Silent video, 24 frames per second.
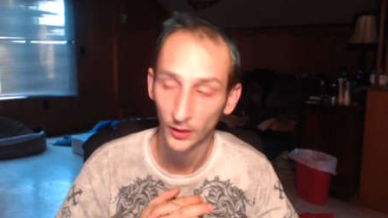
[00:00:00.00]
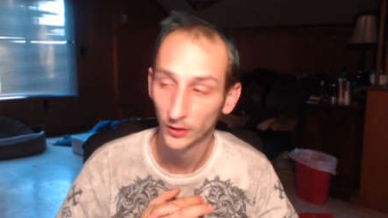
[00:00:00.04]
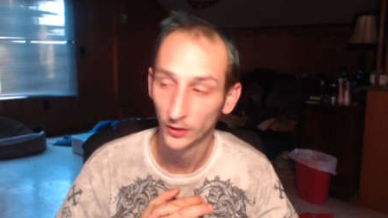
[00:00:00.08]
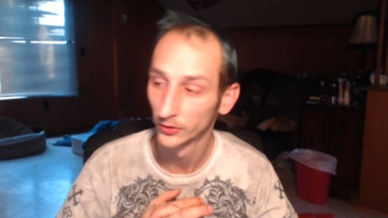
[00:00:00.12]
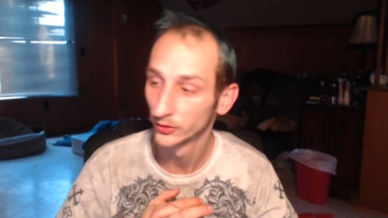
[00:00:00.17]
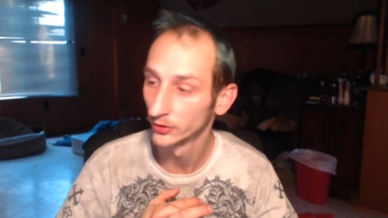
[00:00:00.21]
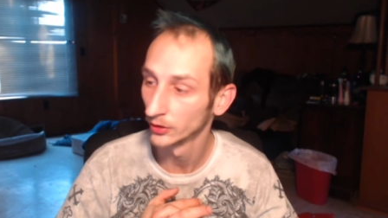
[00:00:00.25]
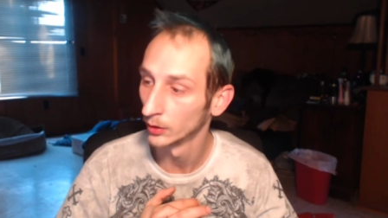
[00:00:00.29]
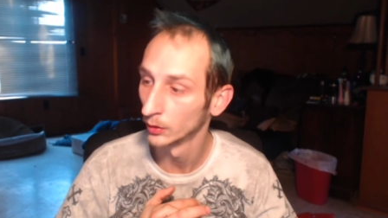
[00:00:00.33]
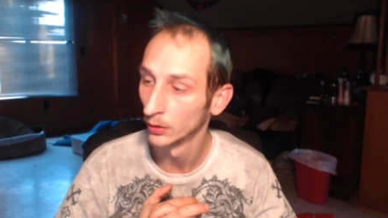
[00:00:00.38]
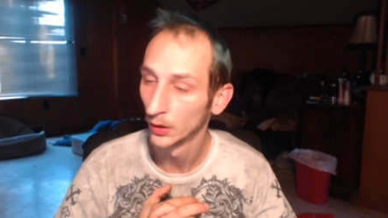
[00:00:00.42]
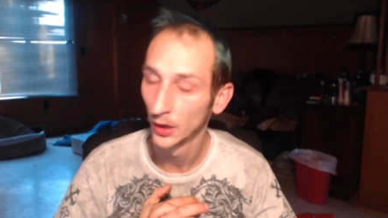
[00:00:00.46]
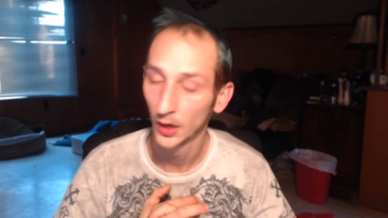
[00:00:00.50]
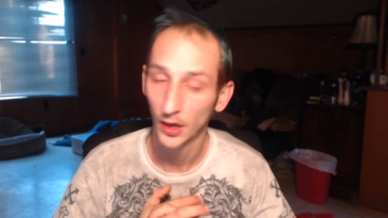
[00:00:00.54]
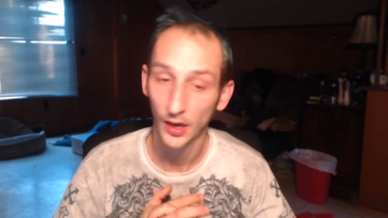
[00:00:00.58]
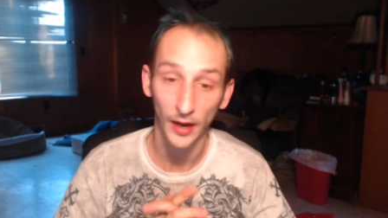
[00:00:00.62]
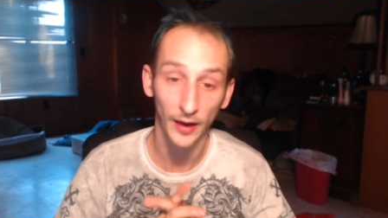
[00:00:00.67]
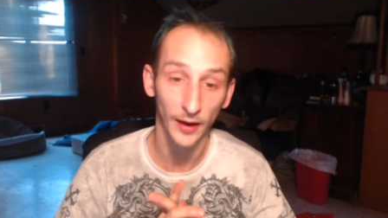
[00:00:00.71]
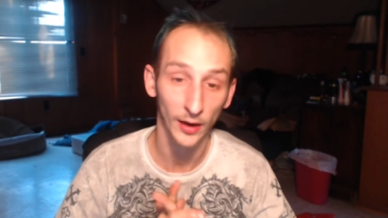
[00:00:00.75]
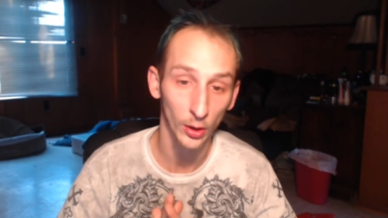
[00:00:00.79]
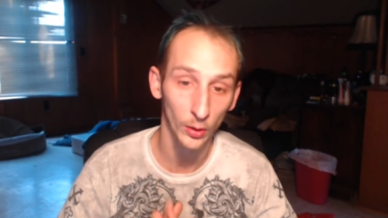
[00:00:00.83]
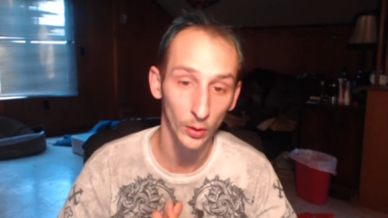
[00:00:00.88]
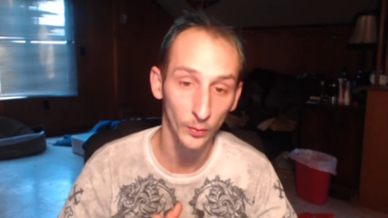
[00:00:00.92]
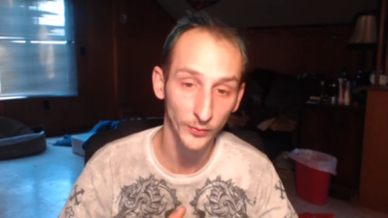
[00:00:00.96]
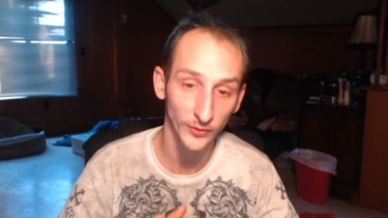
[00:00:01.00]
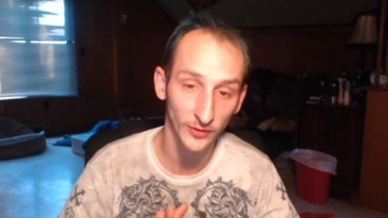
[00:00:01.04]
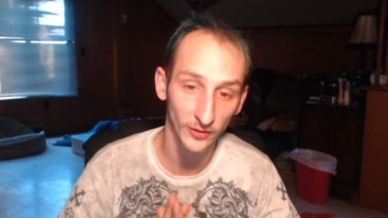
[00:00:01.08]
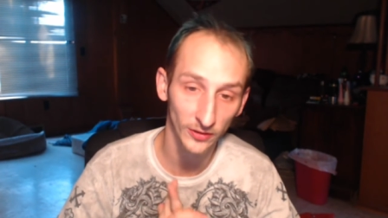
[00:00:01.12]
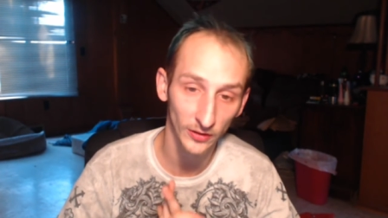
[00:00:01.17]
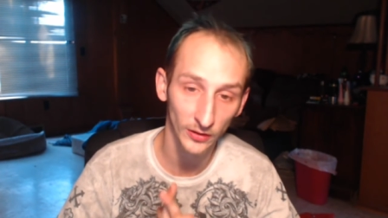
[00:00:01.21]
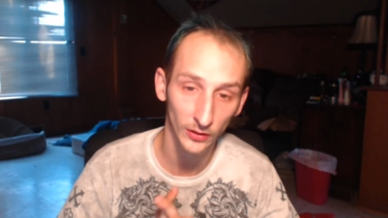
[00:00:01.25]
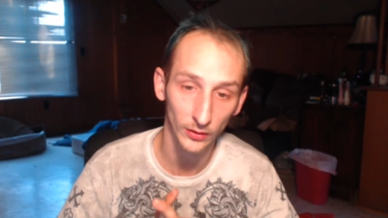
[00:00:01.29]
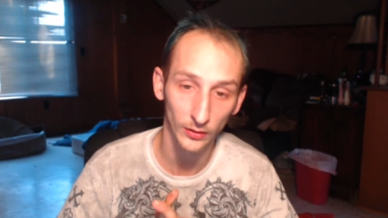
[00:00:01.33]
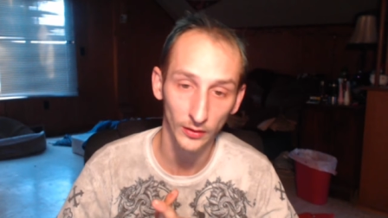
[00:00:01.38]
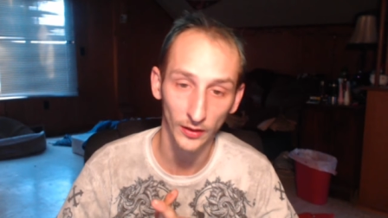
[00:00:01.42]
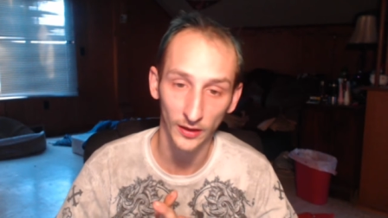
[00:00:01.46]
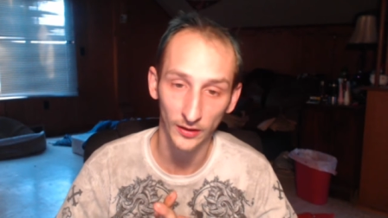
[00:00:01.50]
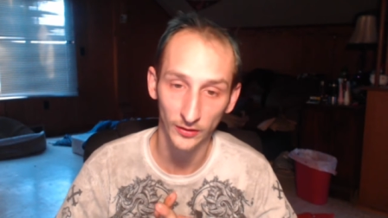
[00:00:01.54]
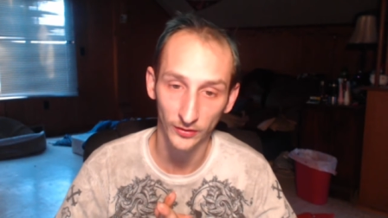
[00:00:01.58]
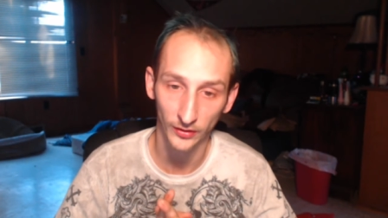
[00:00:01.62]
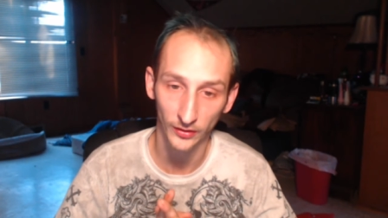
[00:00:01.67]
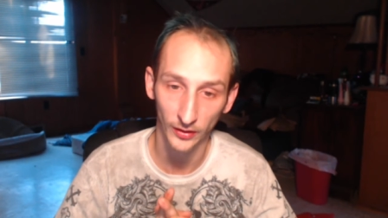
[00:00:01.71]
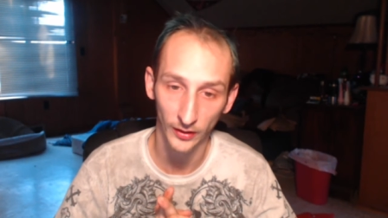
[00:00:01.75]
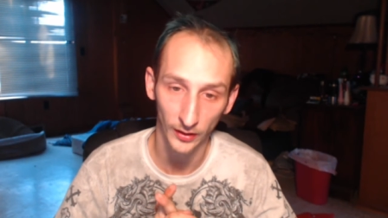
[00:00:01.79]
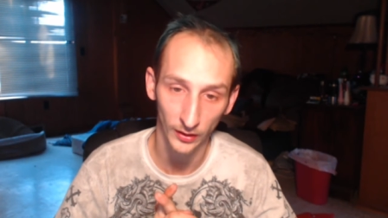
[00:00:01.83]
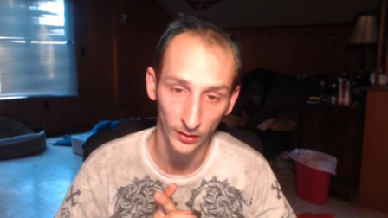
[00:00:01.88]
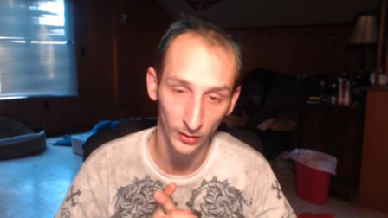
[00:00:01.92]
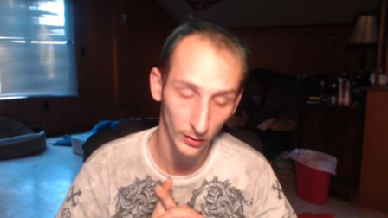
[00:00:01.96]
So I hope to see you guys
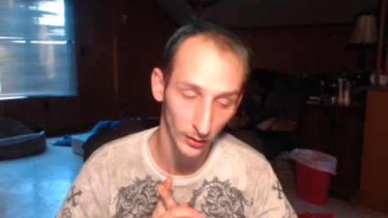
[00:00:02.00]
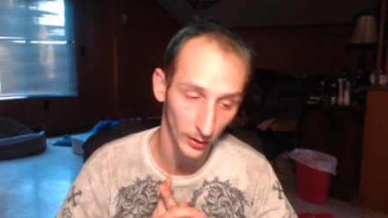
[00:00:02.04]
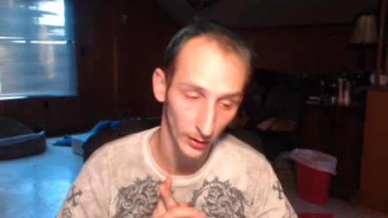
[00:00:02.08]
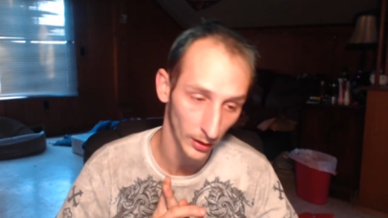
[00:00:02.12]
there.